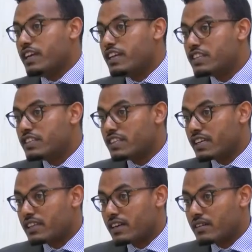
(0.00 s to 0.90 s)
energy
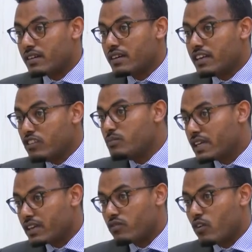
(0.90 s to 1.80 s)
sector is
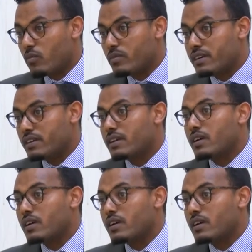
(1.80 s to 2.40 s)
being reformed,